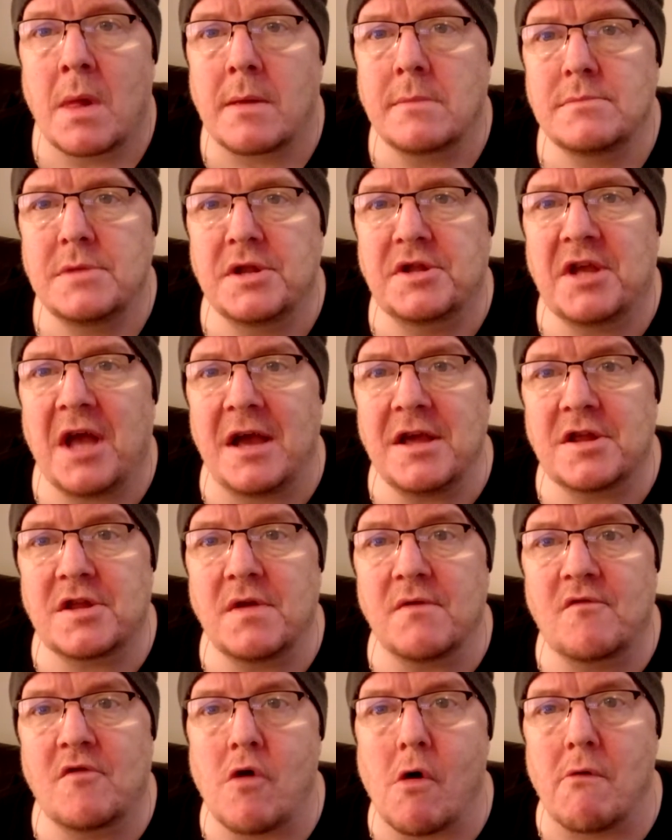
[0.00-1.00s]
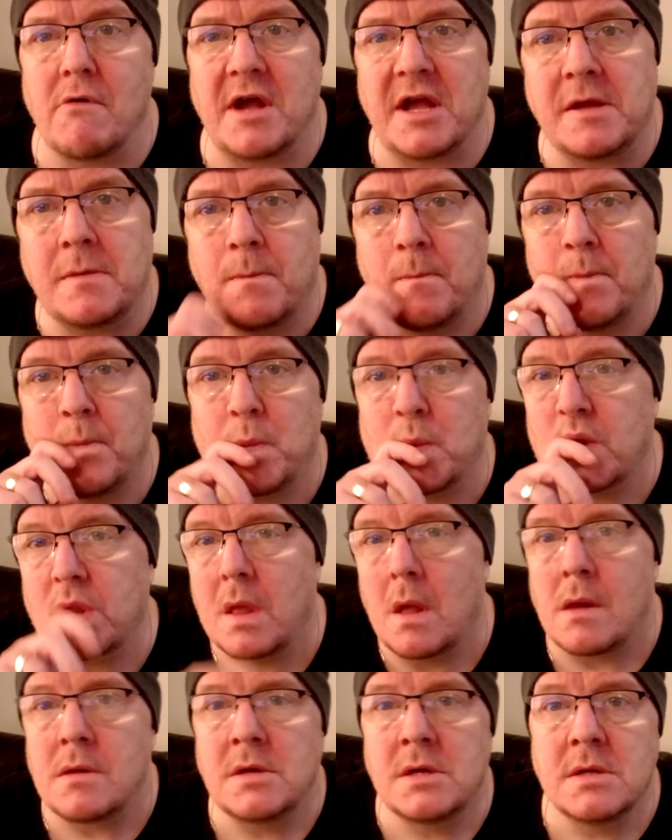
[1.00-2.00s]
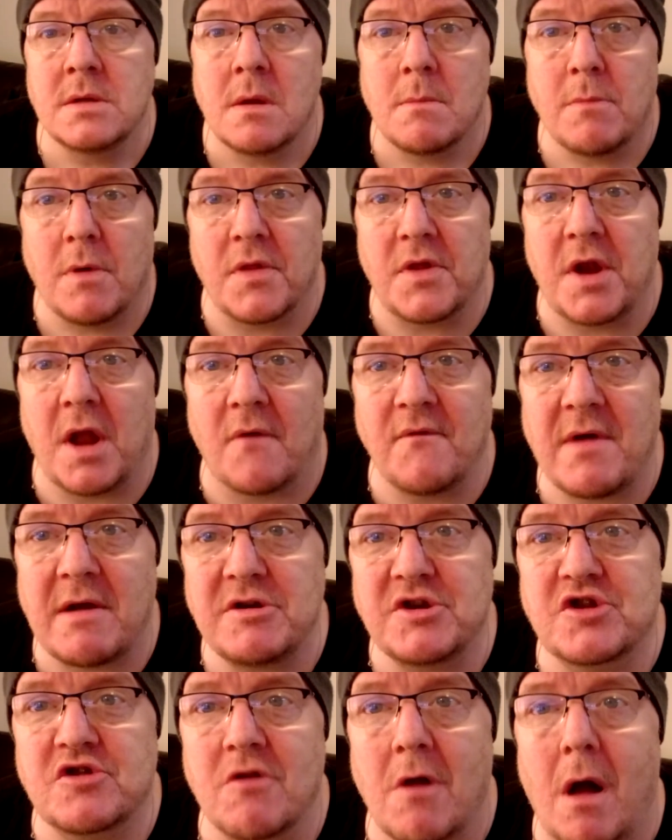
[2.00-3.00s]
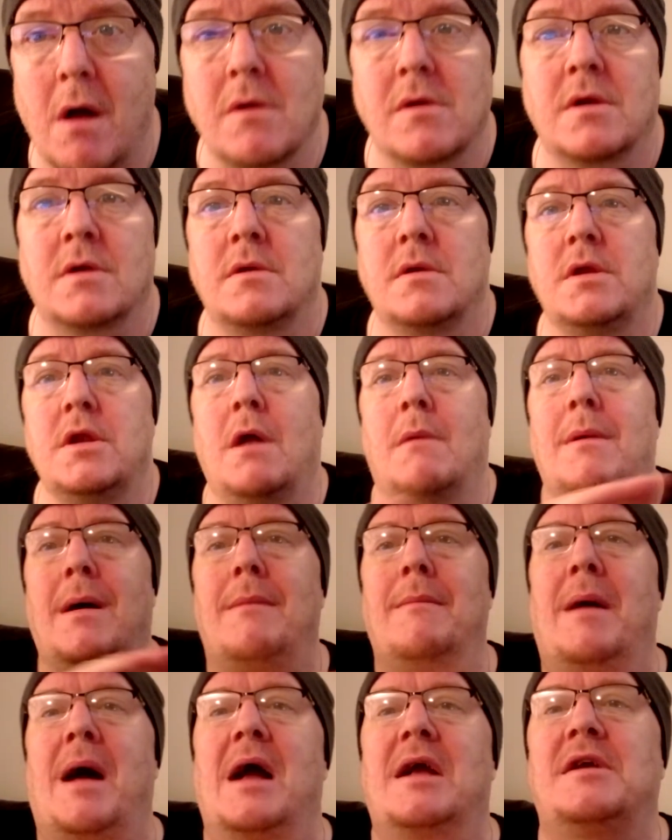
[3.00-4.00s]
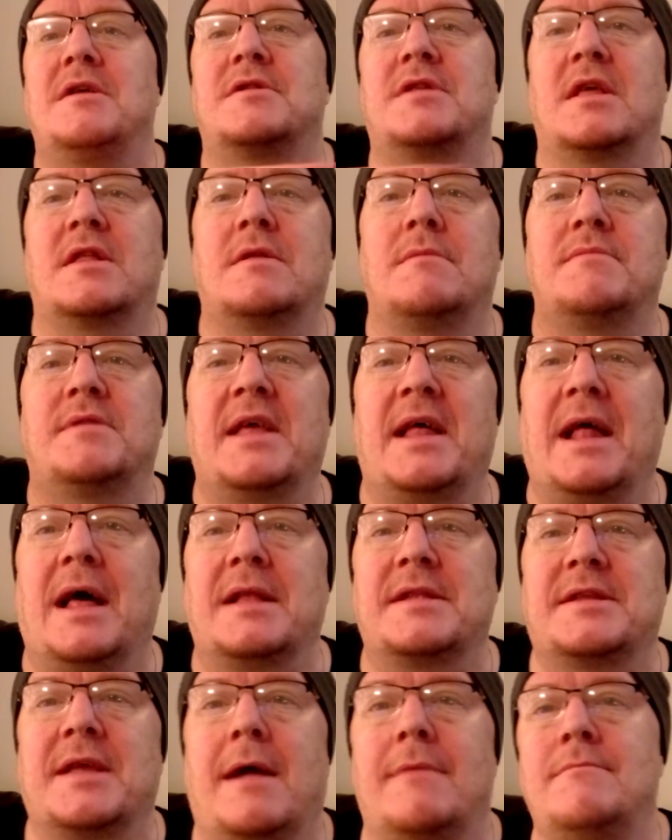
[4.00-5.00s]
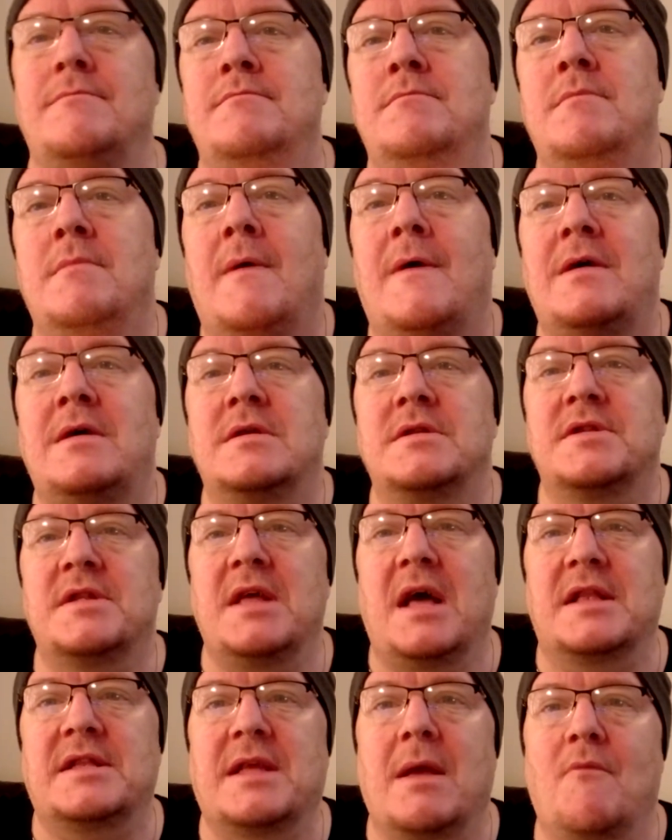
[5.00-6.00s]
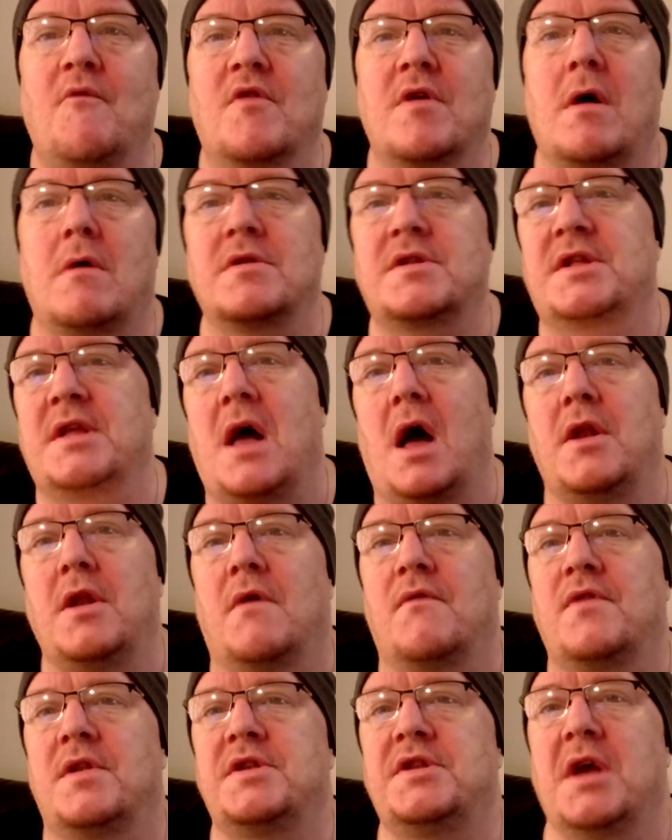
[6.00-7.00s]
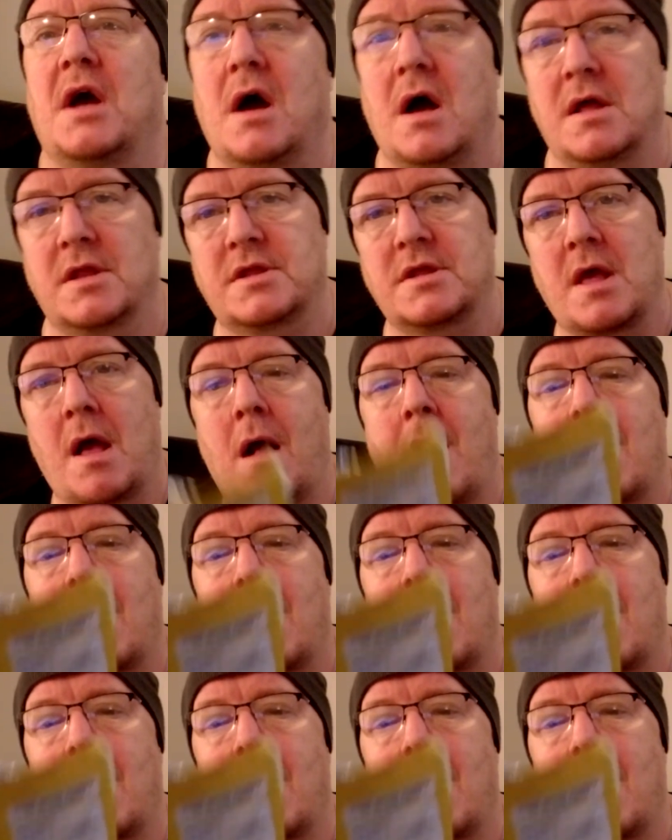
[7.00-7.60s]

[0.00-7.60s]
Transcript: You taste of curry, but they're not very strong. You know my marking system, 10 out of 10. 10 out of 10 for a gold star off the charts.